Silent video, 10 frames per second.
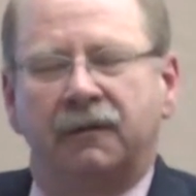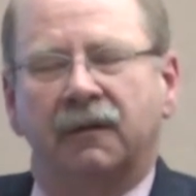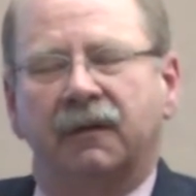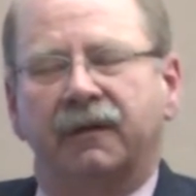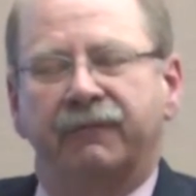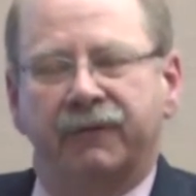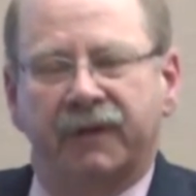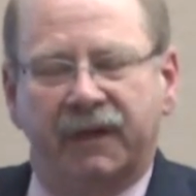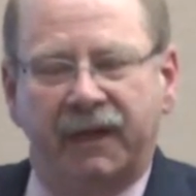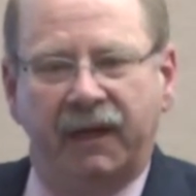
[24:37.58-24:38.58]
deliver
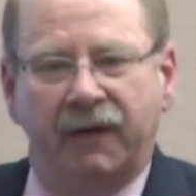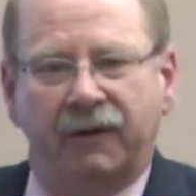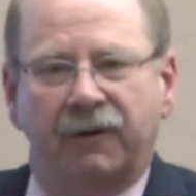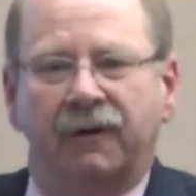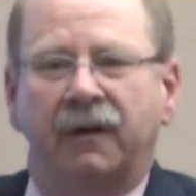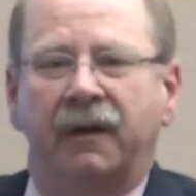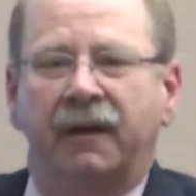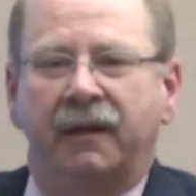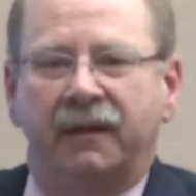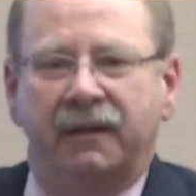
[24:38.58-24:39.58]
the care
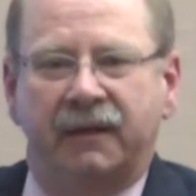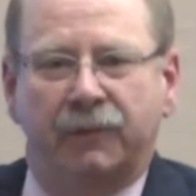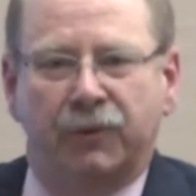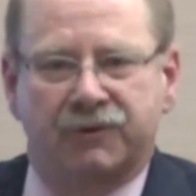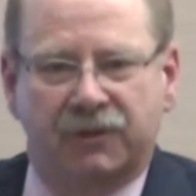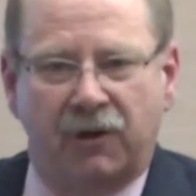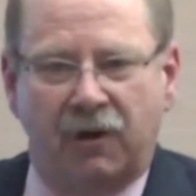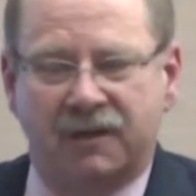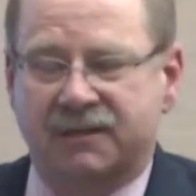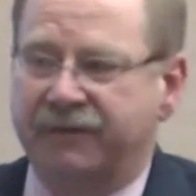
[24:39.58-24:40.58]
in the most
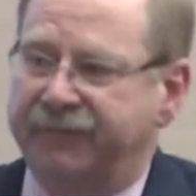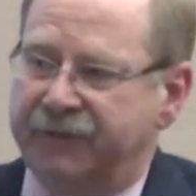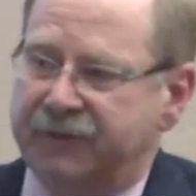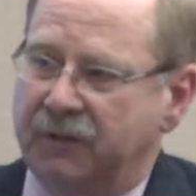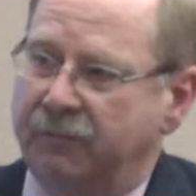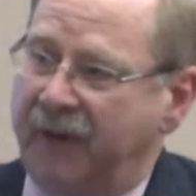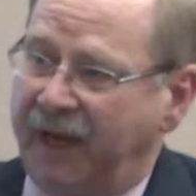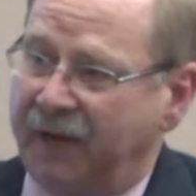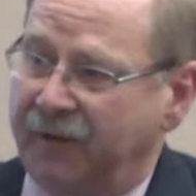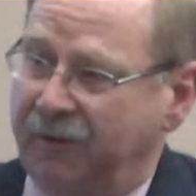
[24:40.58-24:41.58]
cost-efficient
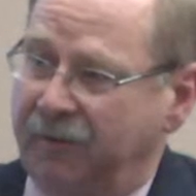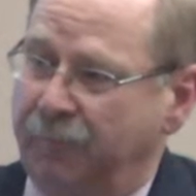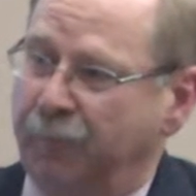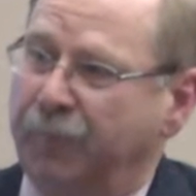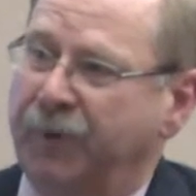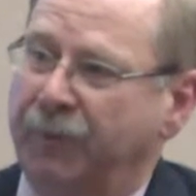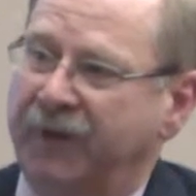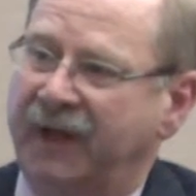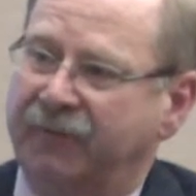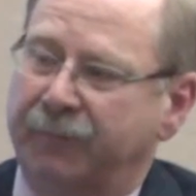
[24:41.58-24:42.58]
manner, but
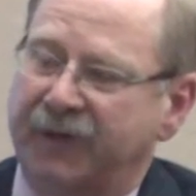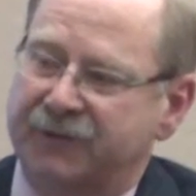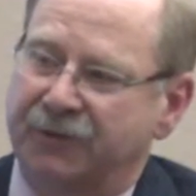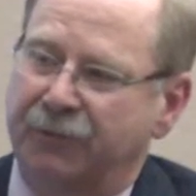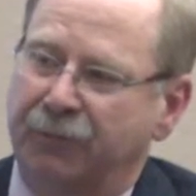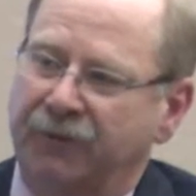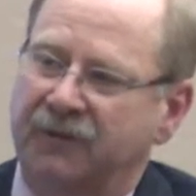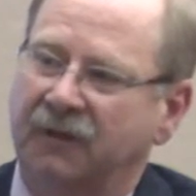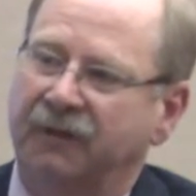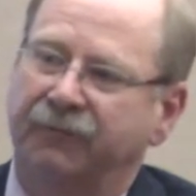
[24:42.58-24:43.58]
we have to make sure we're
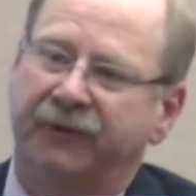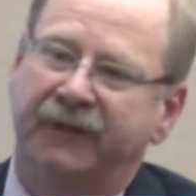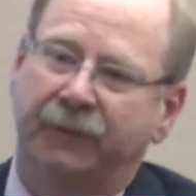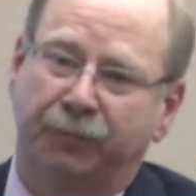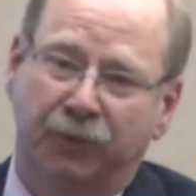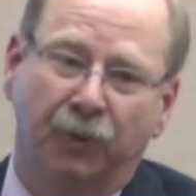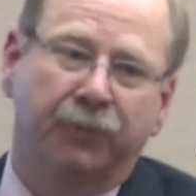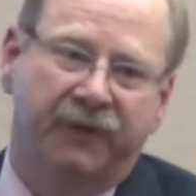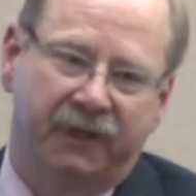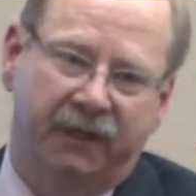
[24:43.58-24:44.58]
delivering the
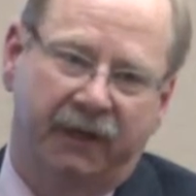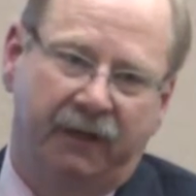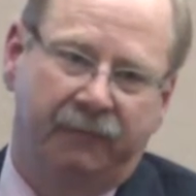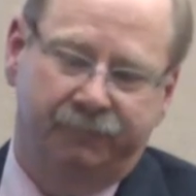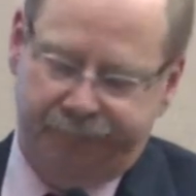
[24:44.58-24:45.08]
appropriate care.